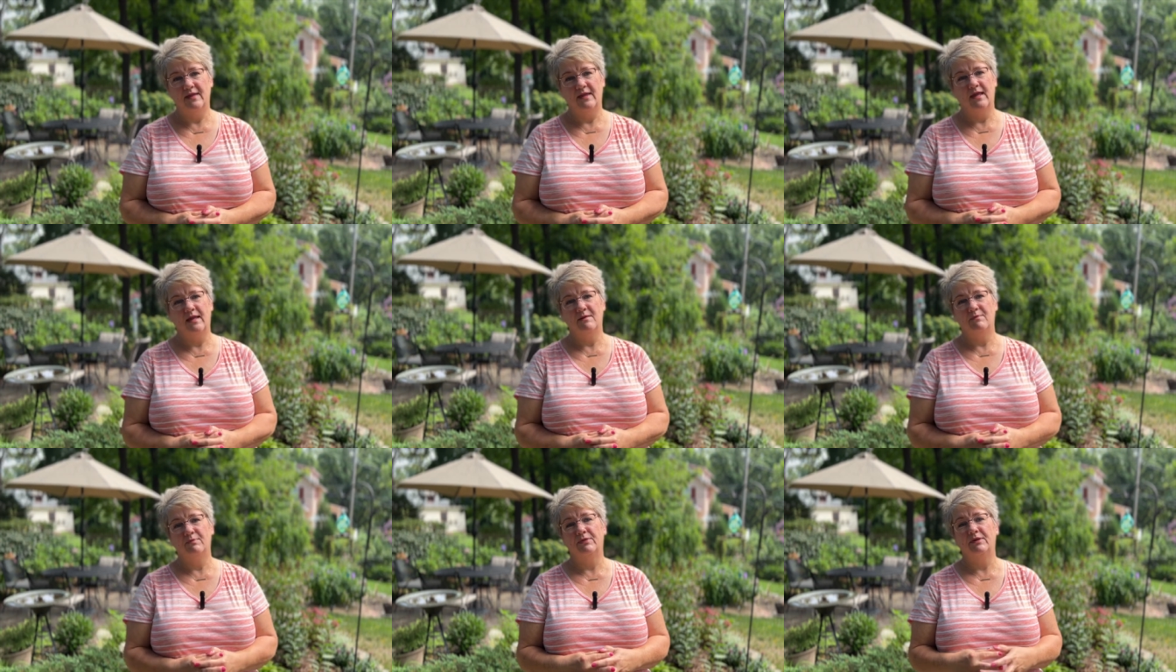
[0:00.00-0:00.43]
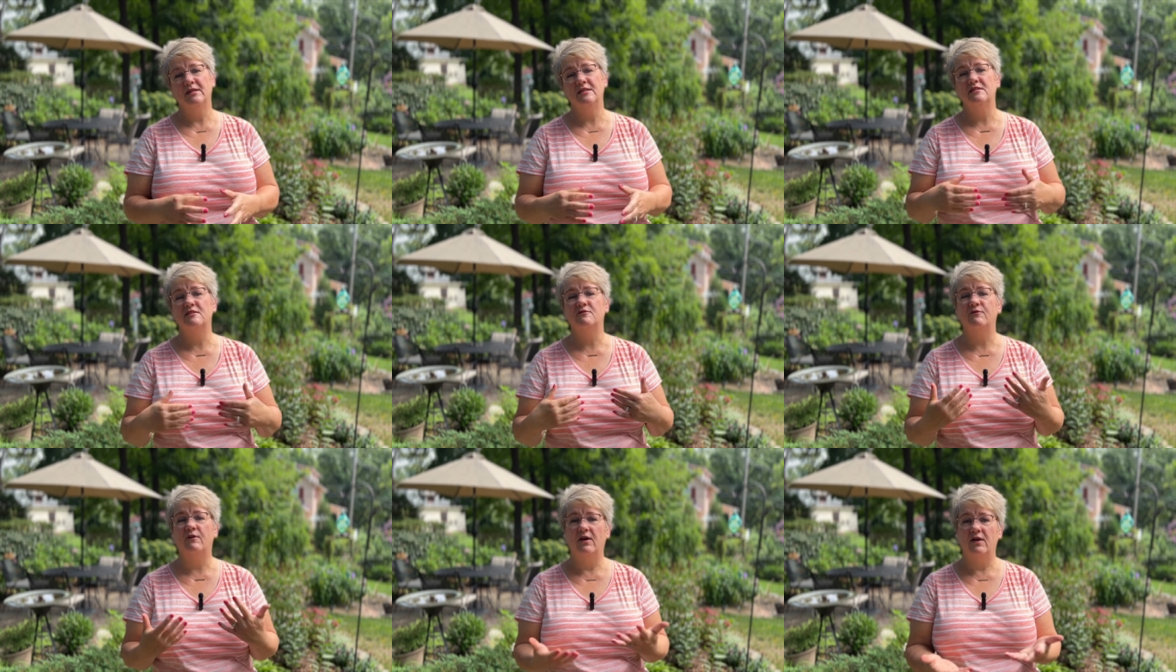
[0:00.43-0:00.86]
then
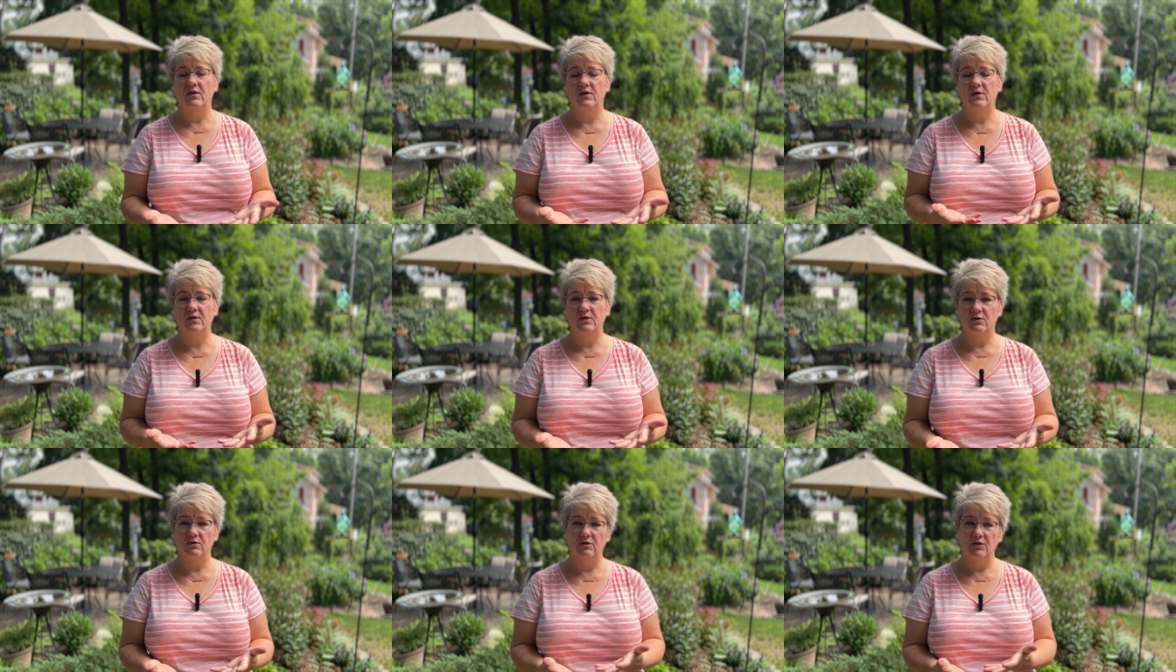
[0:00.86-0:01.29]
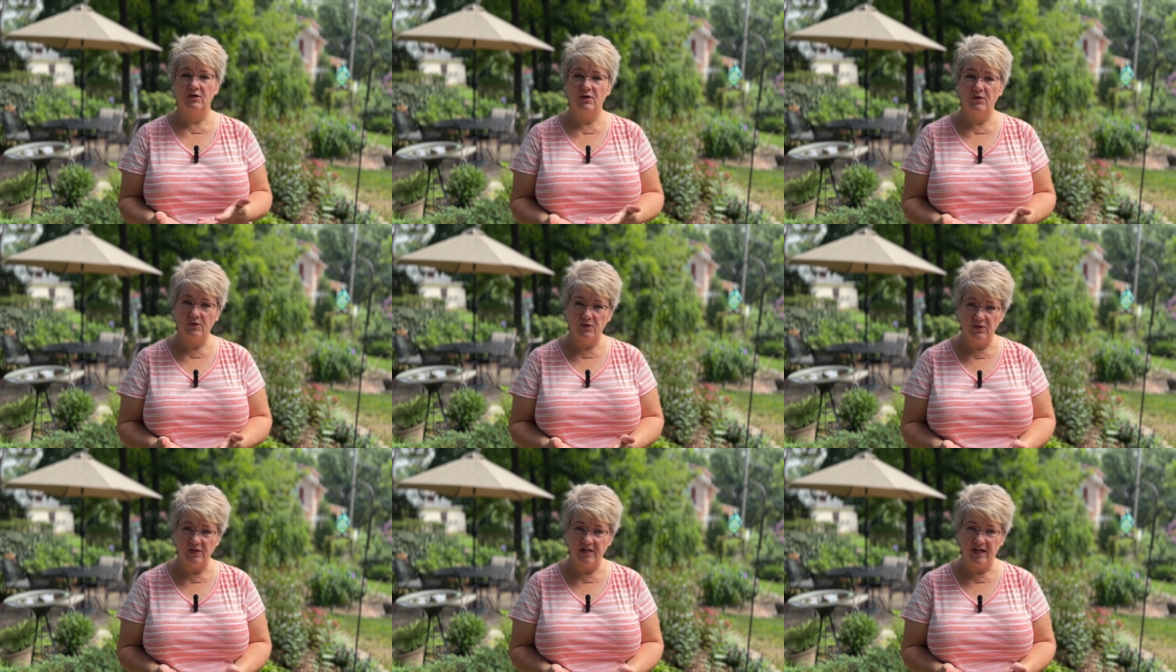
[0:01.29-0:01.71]
please follow your
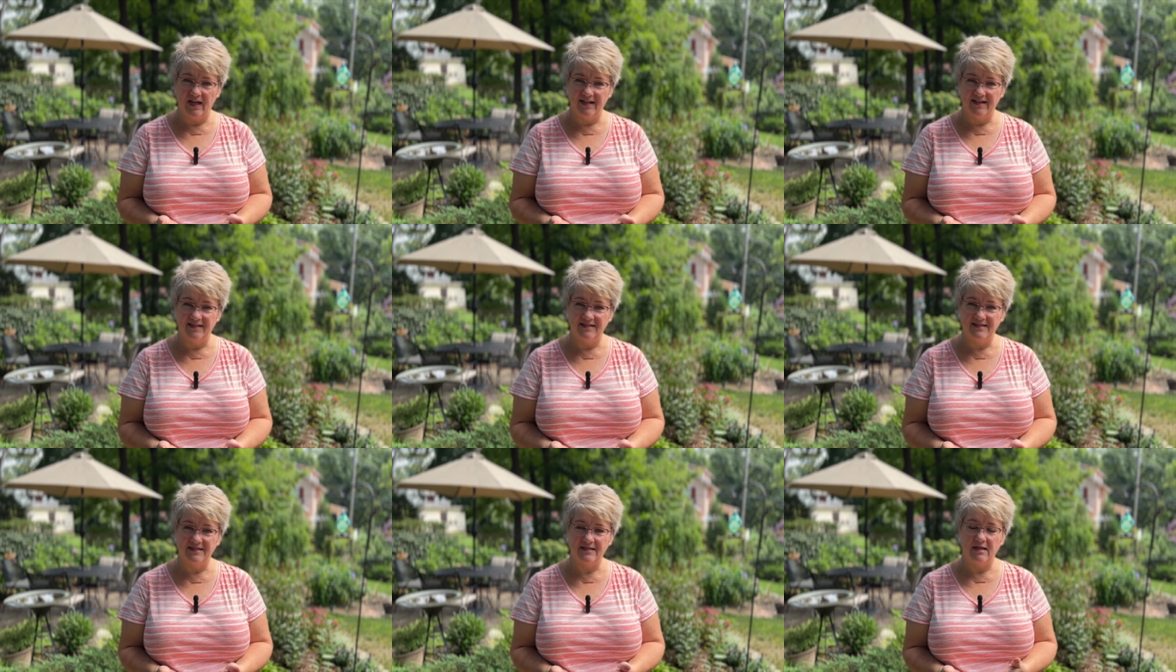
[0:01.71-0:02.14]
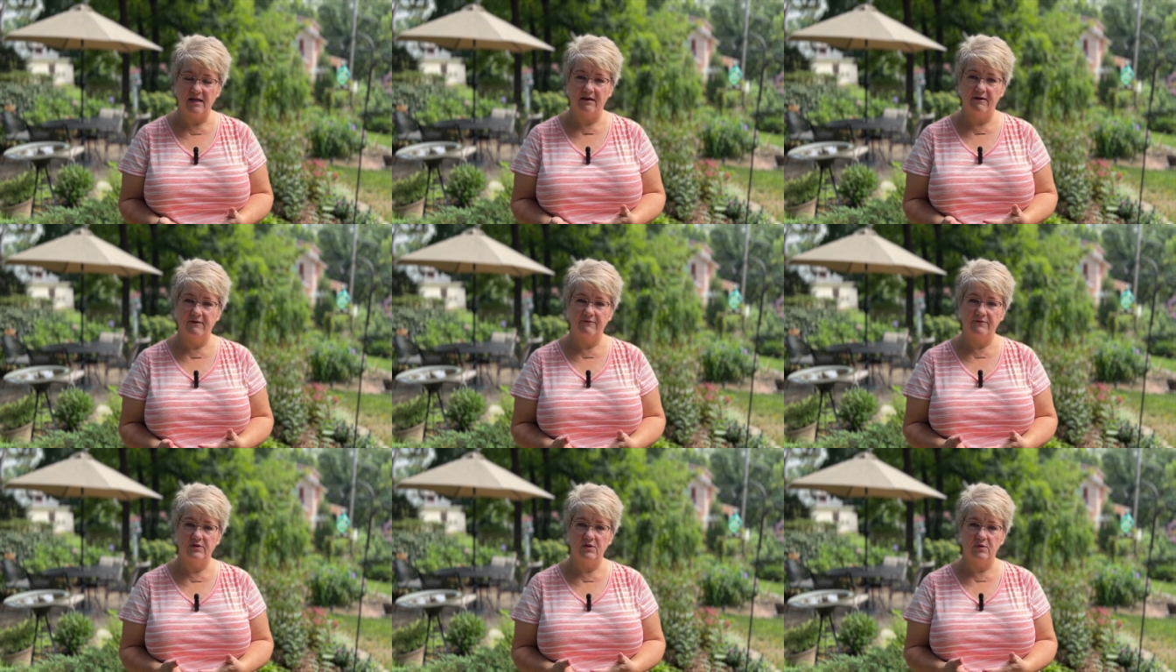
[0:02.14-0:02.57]
local guidance
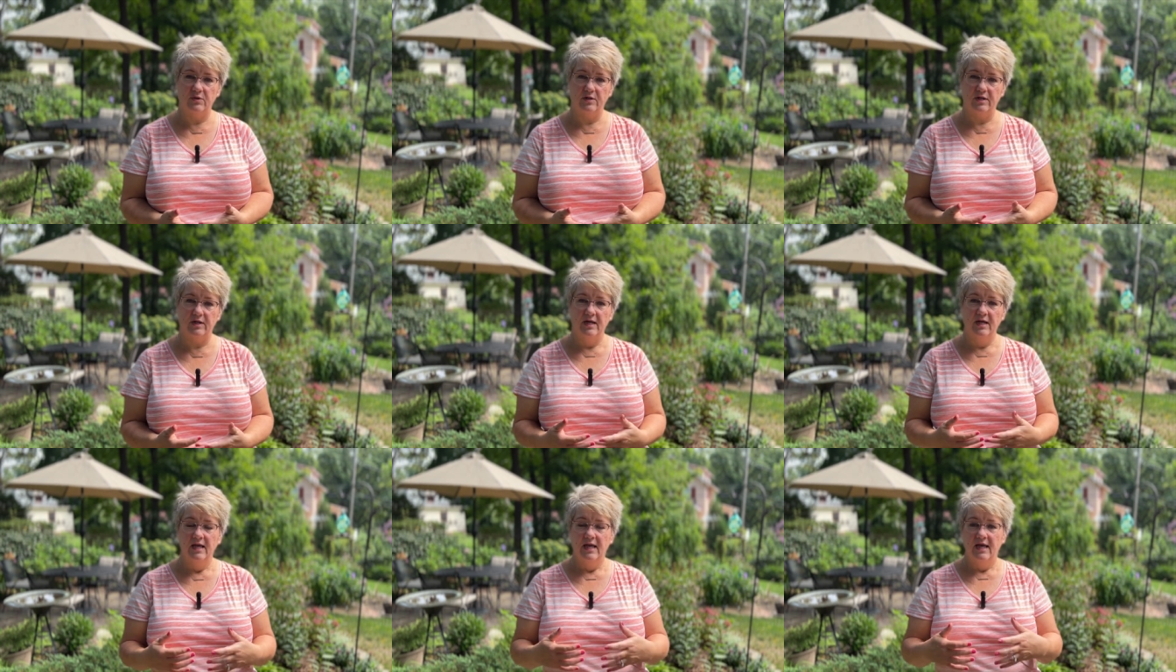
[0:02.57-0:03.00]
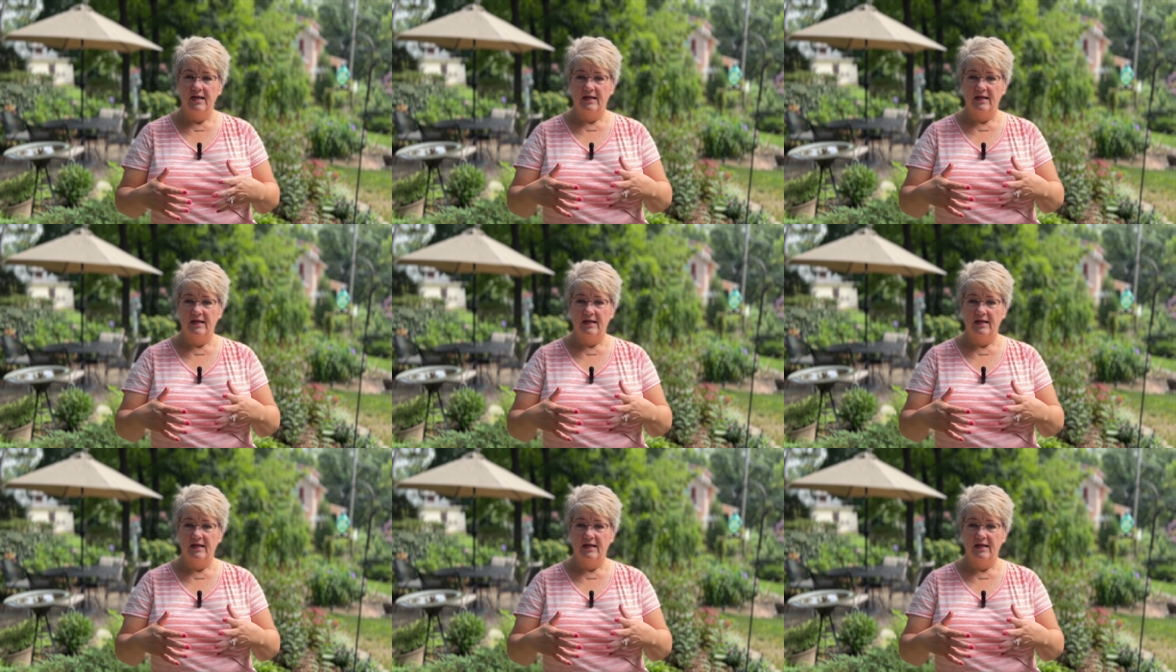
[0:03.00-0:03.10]
of your